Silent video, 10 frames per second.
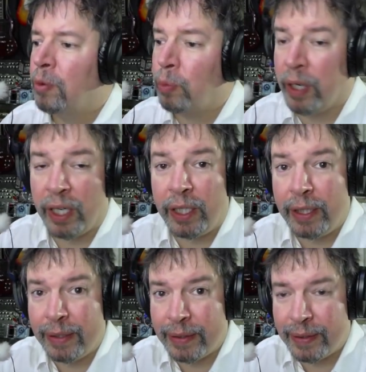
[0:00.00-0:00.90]

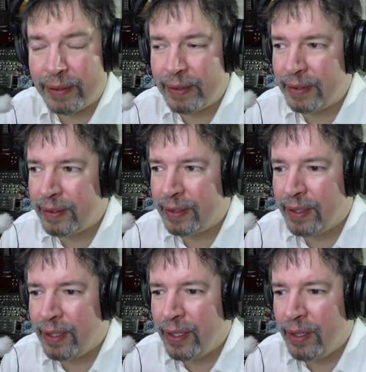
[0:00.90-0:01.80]
Well,
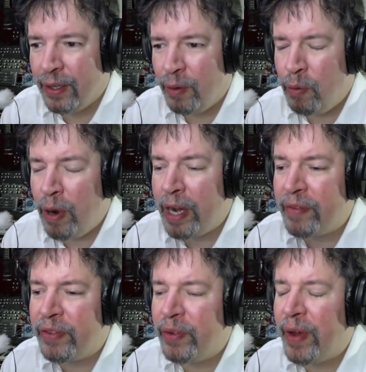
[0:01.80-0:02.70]
what
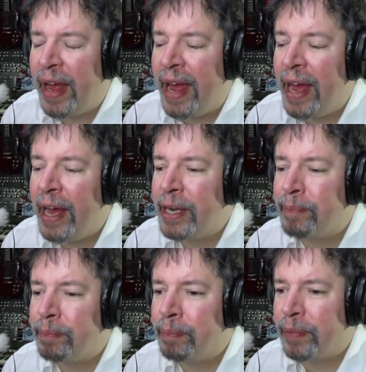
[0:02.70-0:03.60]
if you had,
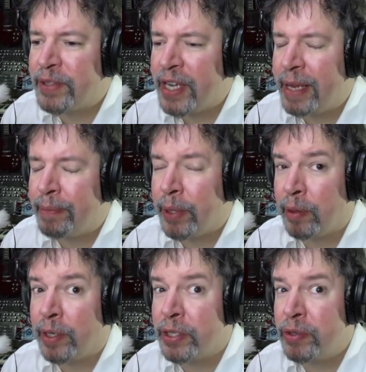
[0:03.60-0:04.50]
say,
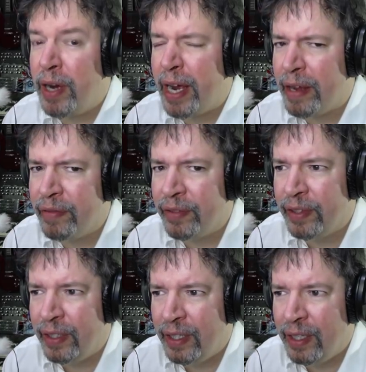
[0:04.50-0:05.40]
Purist Drive,
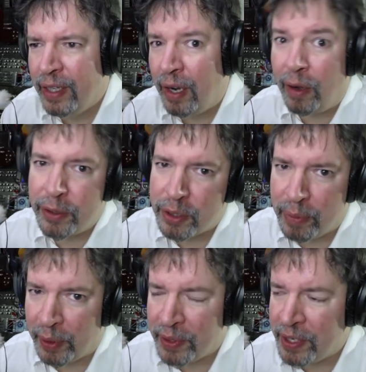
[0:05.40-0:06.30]
also
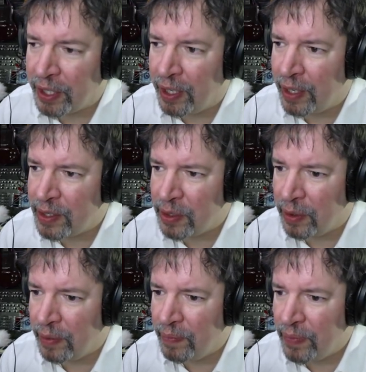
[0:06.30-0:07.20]
built into console?